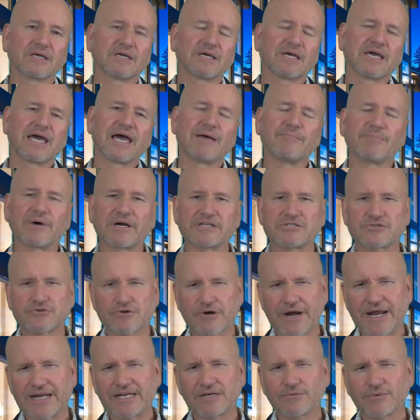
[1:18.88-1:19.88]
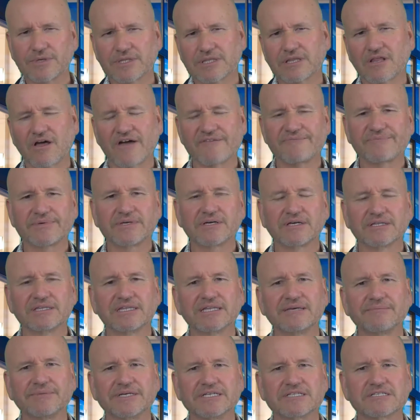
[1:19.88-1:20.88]
And by training with Life Beyond
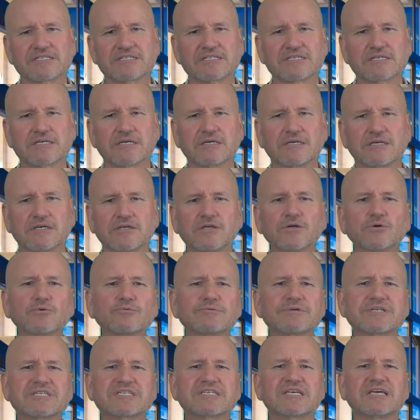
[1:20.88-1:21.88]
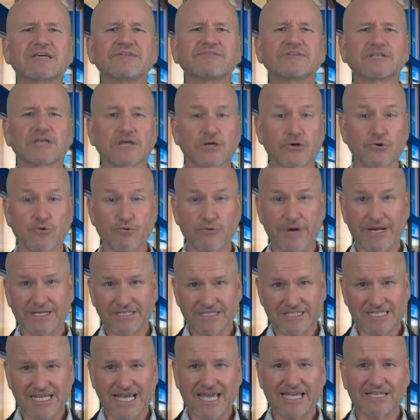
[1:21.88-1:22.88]
Limits, you'll receive an
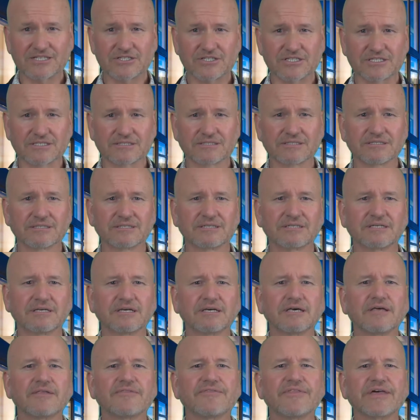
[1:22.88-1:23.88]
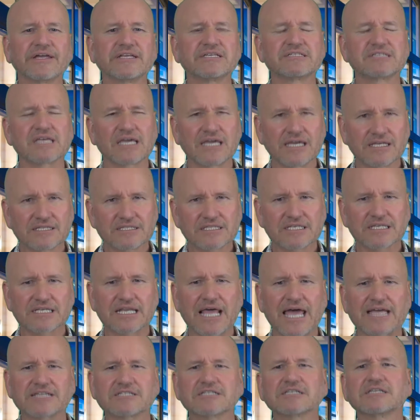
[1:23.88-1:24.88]
accreditation that is
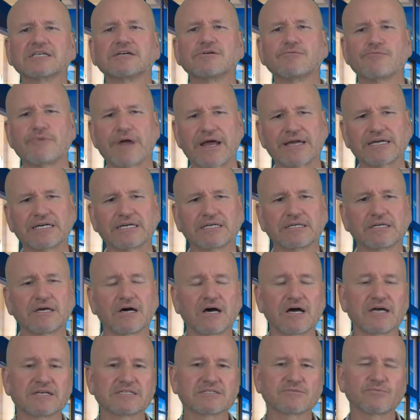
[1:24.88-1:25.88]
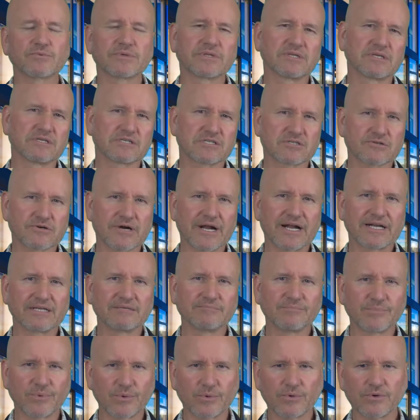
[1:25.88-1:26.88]
internationally recognized with the Australian
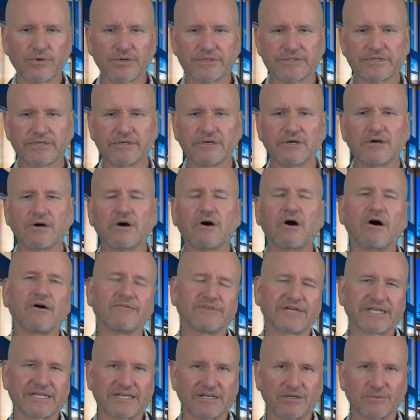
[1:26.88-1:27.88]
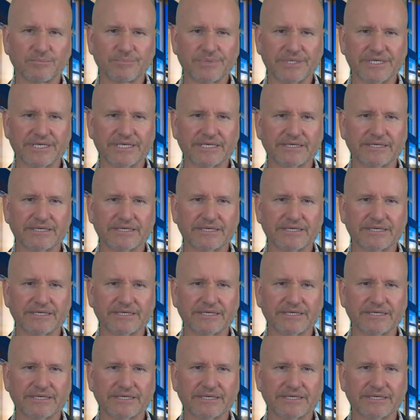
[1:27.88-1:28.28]
Board of NLP.